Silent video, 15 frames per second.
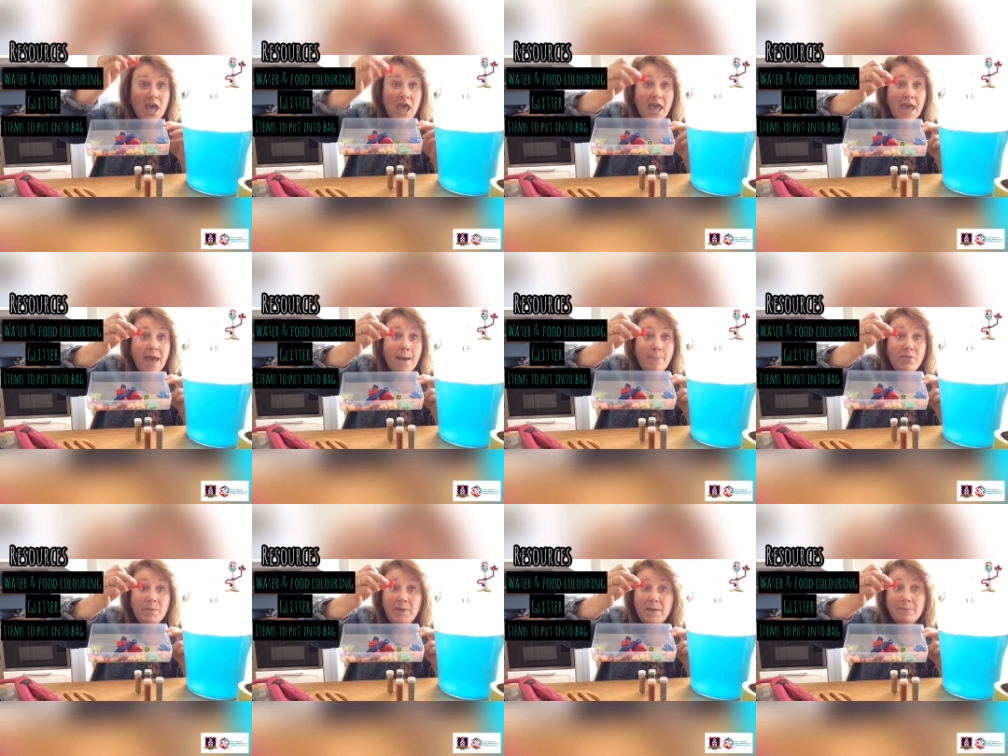
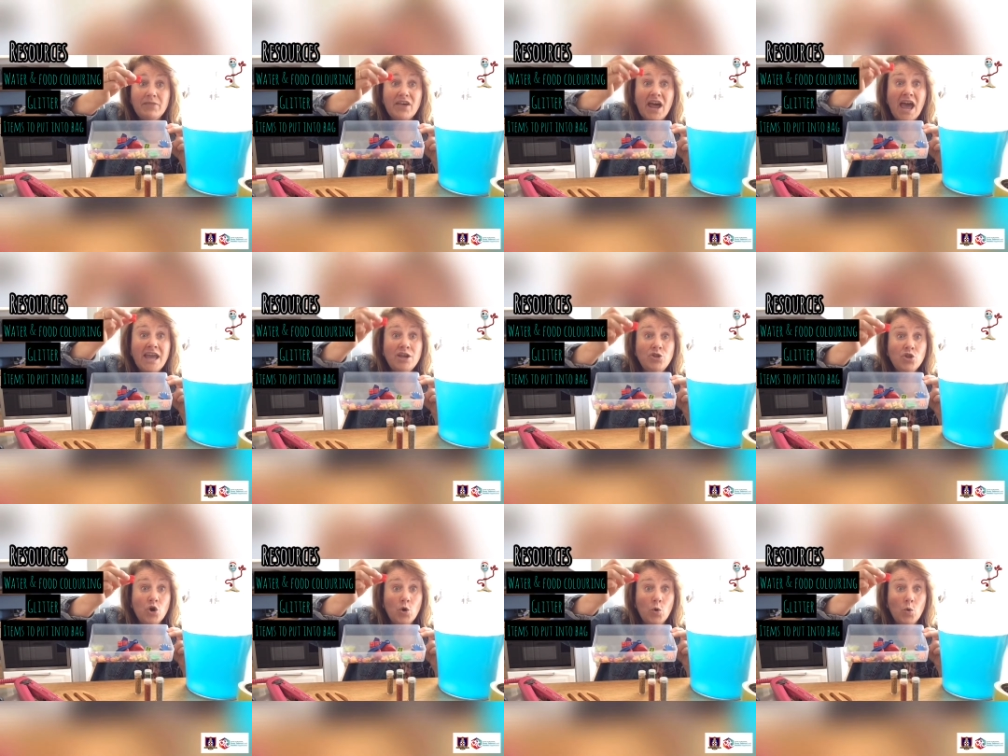the people that I
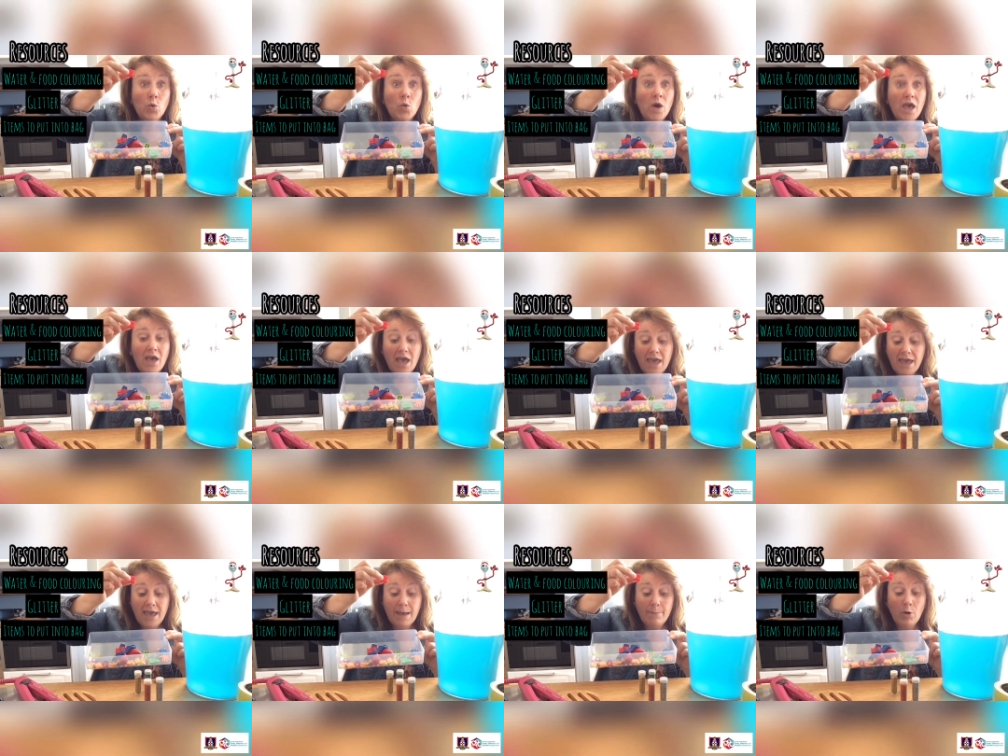know
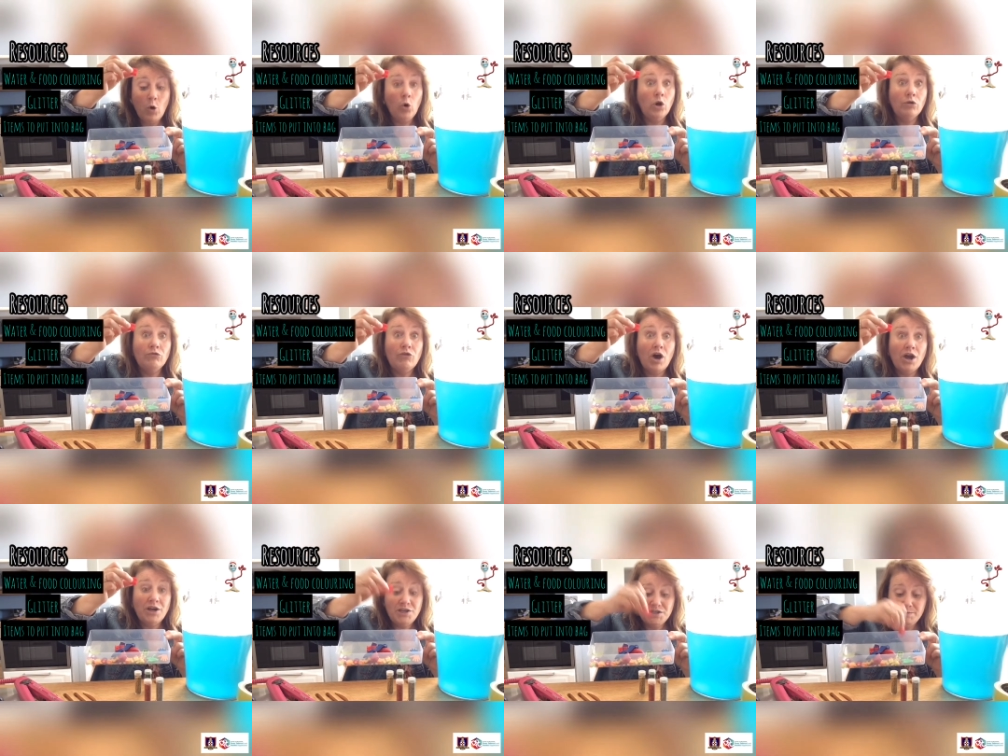all
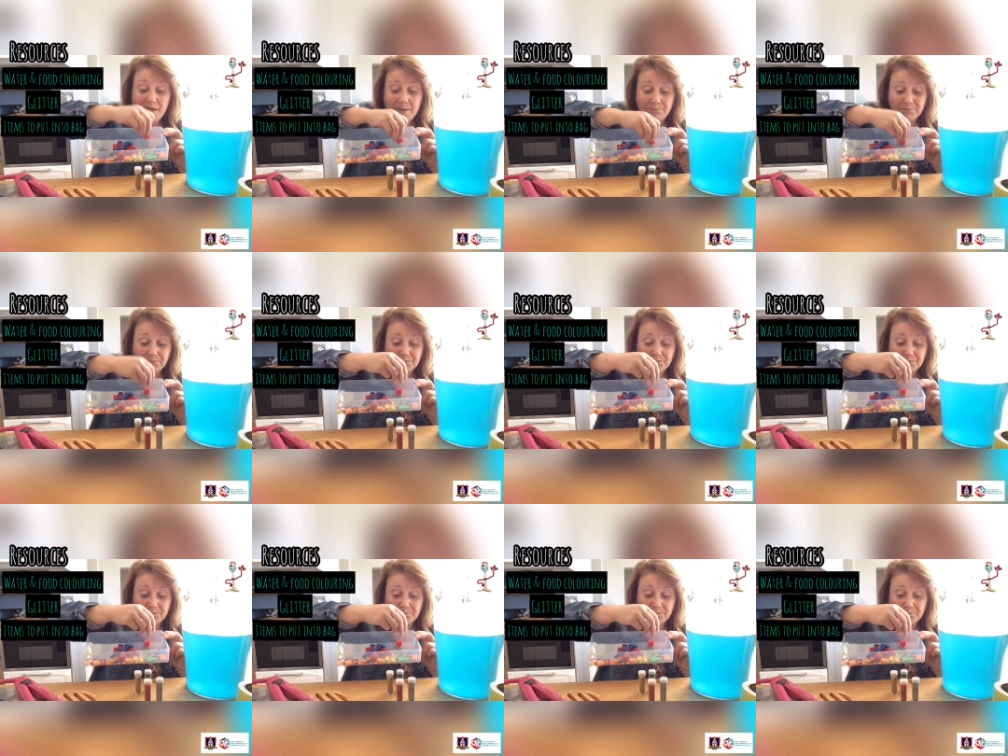around me.